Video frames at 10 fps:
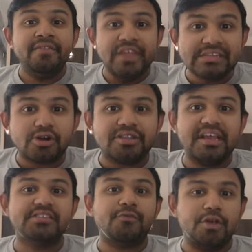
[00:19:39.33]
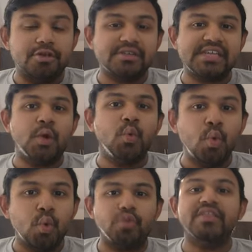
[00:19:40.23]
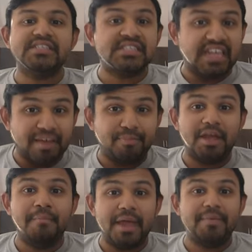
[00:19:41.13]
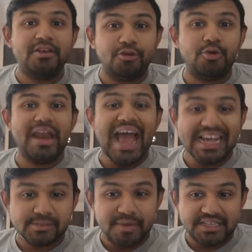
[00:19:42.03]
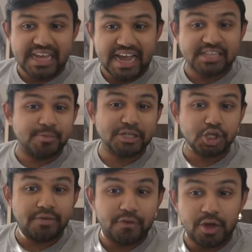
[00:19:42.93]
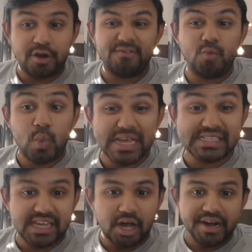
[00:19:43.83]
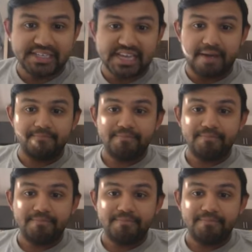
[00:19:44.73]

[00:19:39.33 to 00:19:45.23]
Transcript: These are things for you to say, ooh, this tachypnea may be due to an asthma attack, especially if you hear wheezing on exam.